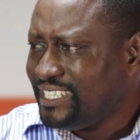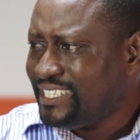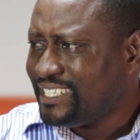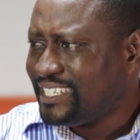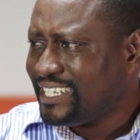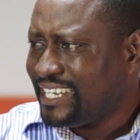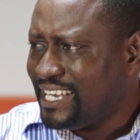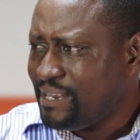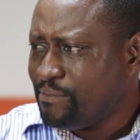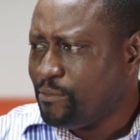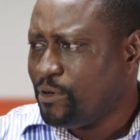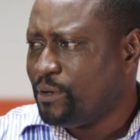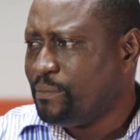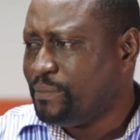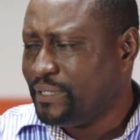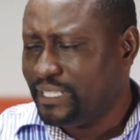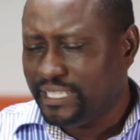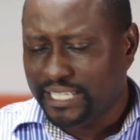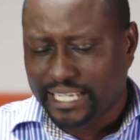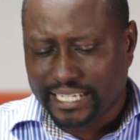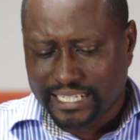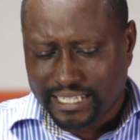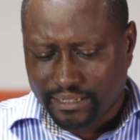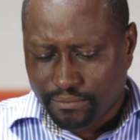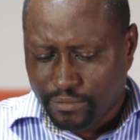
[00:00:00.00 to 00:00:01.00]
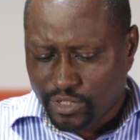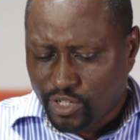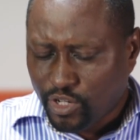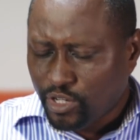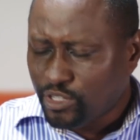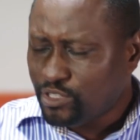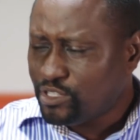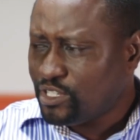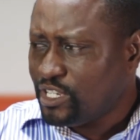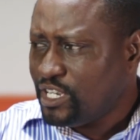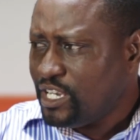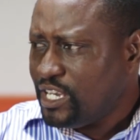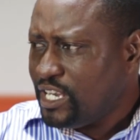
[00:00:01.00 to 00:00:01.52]
really came up in that day?
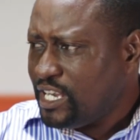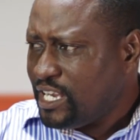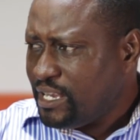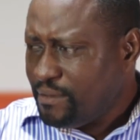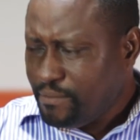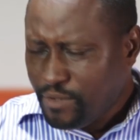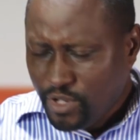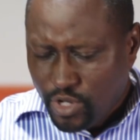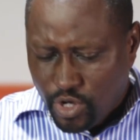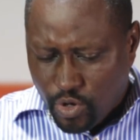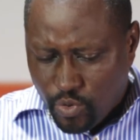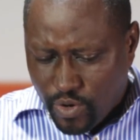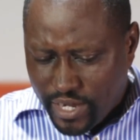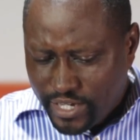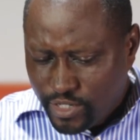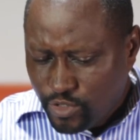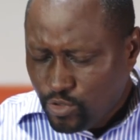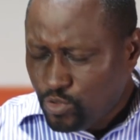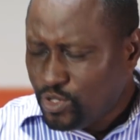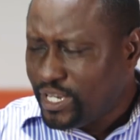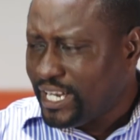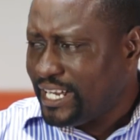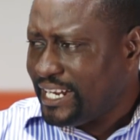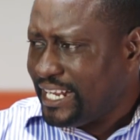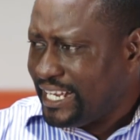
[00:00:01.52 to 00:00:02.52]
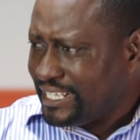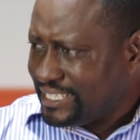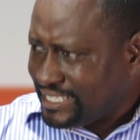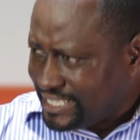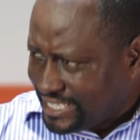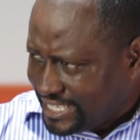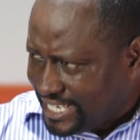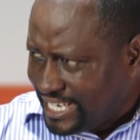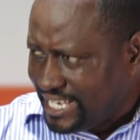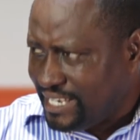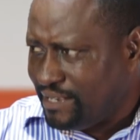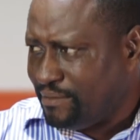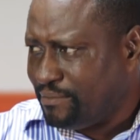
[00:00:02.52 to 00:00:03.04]
Because when you look at
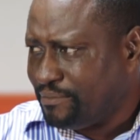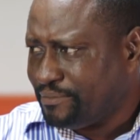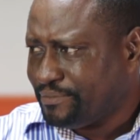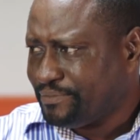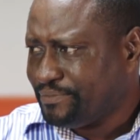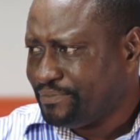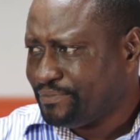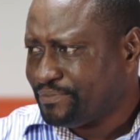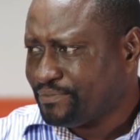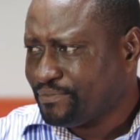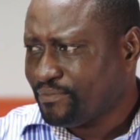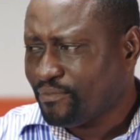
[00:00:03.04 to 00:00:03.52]
that game,